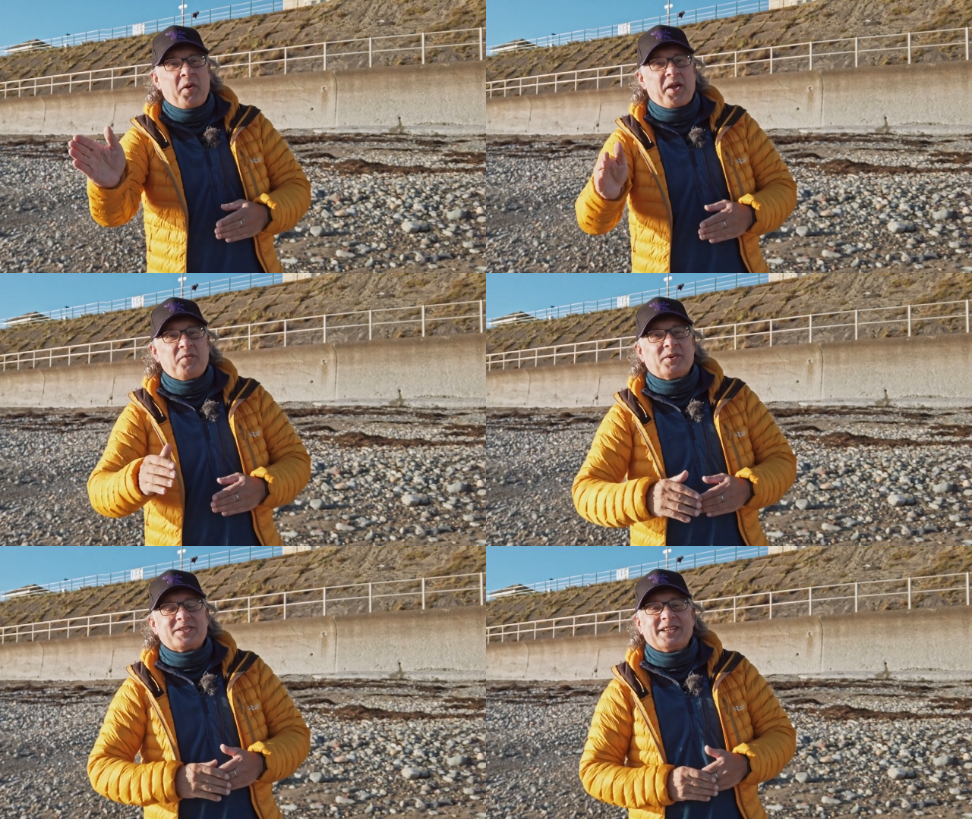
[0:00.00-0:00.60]

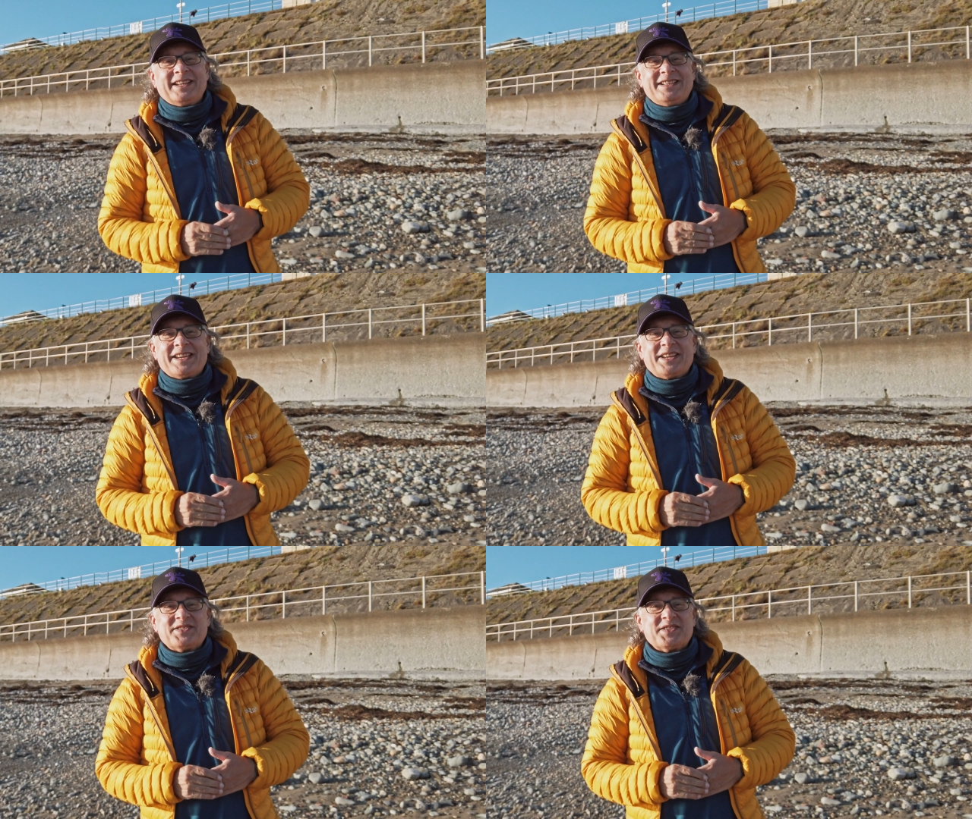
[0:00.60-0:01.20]
breakwater
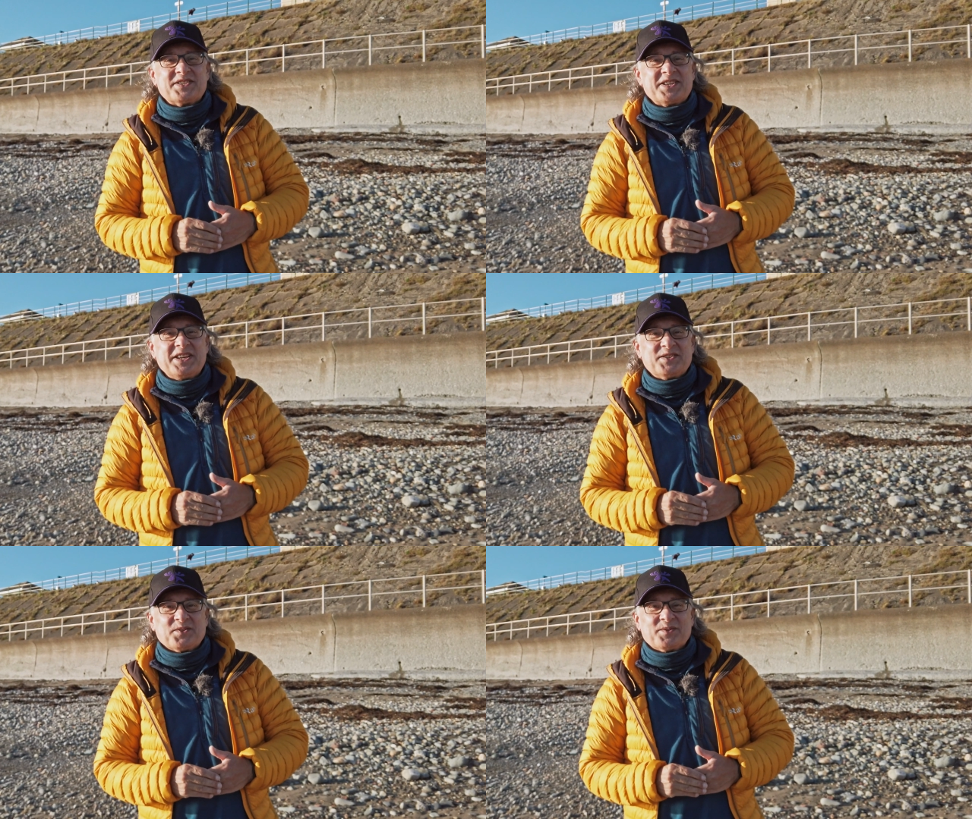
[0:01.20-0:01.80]
leading into the
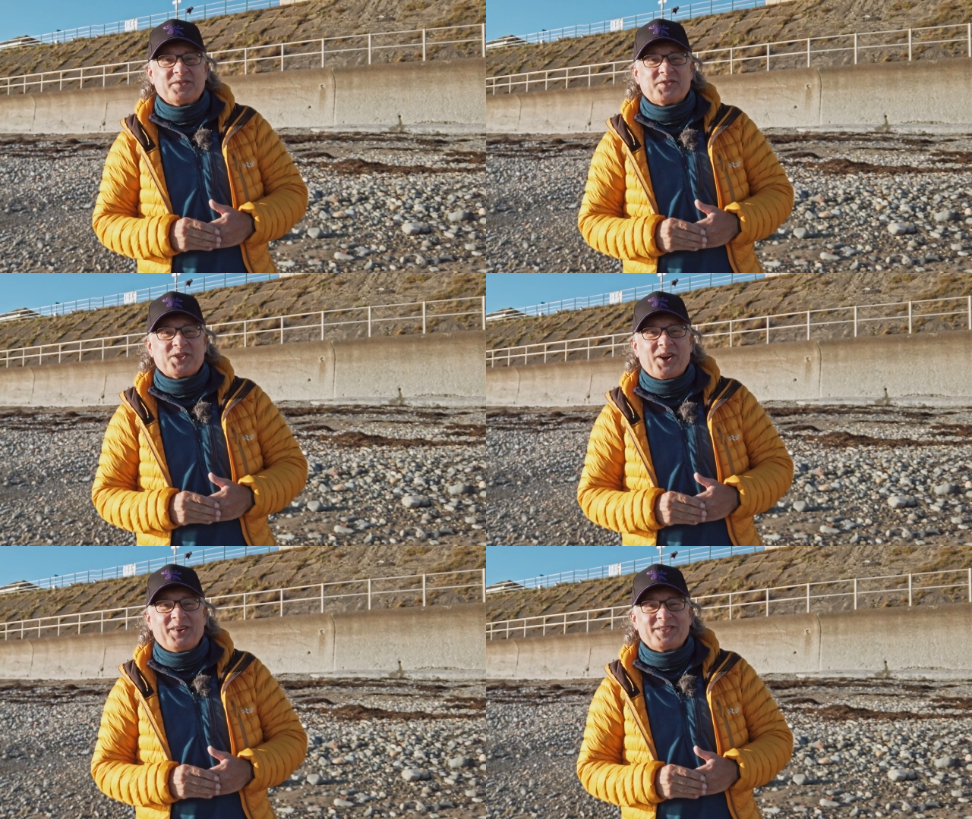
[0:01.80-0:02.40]
sea sort of
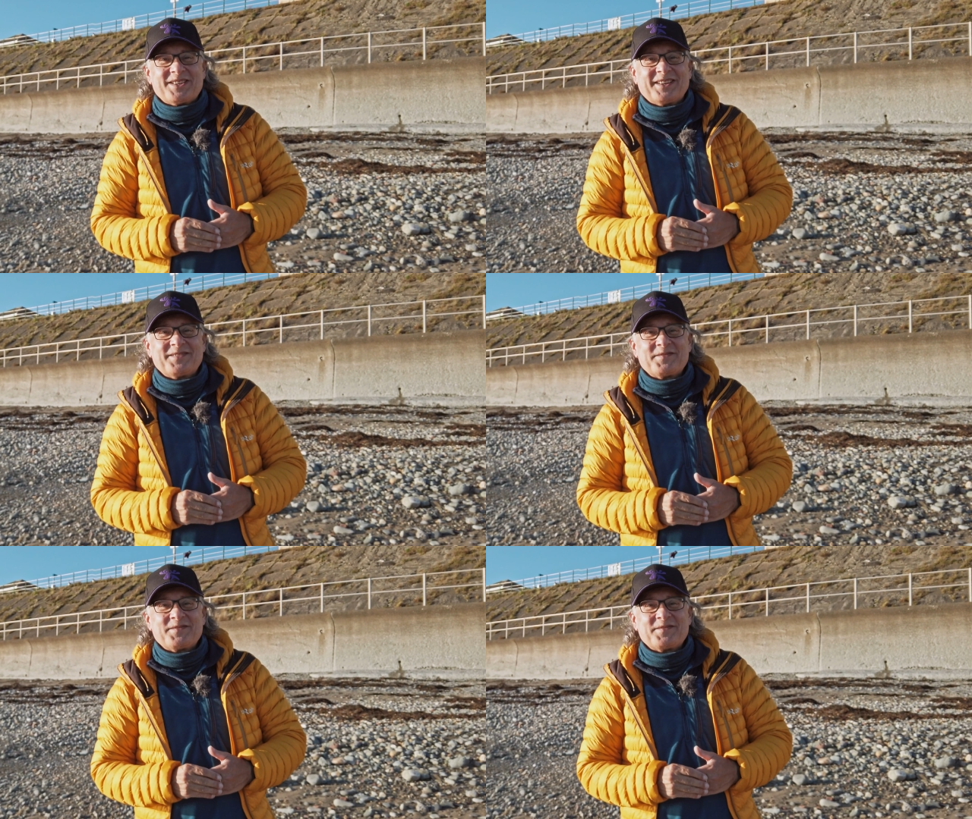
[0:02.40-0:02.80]
shot.